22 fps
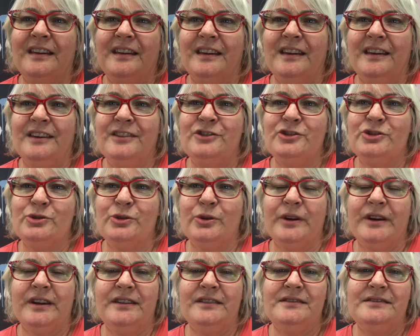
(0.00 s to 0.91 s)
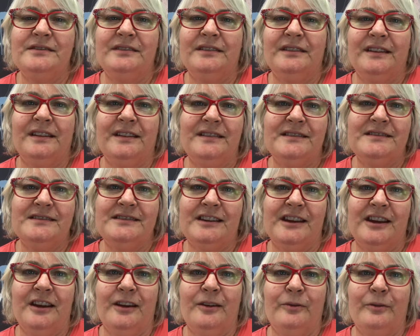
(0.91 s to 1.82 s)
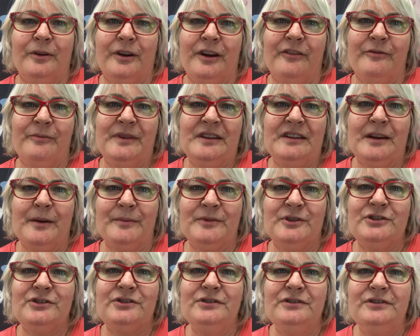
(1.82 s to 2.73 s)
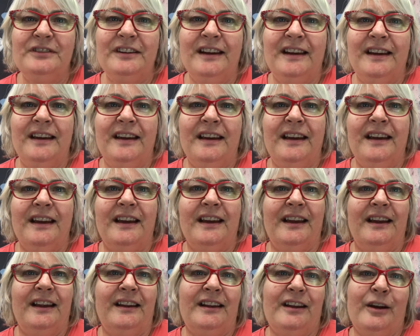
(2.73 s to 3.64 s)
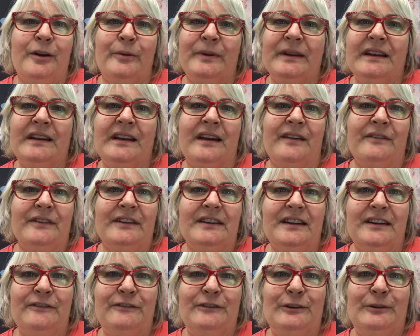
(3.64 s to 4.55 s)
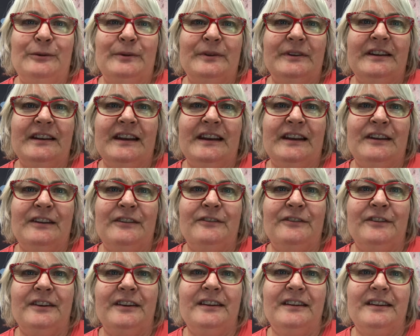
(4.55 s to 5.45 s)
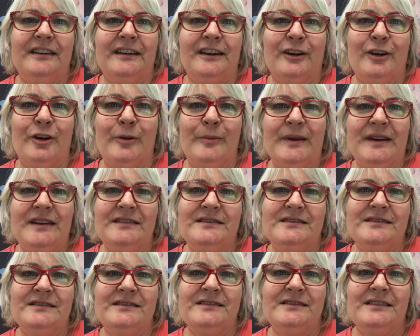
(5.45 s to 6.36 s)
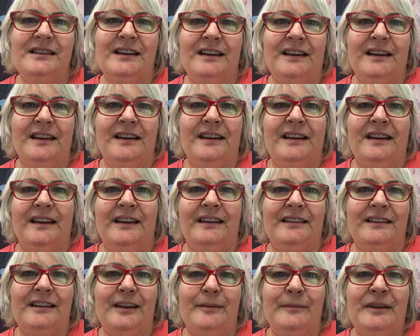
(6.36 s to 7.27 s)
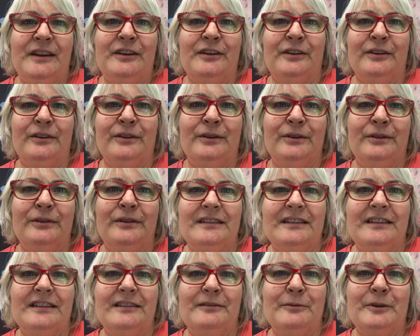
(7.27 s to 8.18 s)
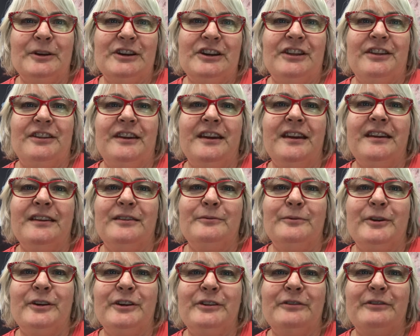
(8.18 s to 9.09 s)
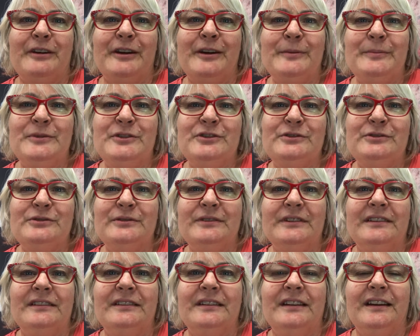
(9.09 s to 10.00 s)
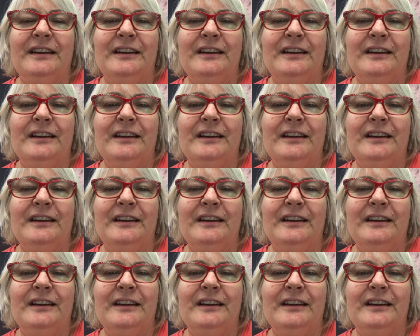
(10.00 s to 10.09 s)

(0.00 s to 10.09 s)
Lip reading: enjoyed seeing what I've been up to. And I would love it if you would leave a comment and let me know what you think and what you're up to and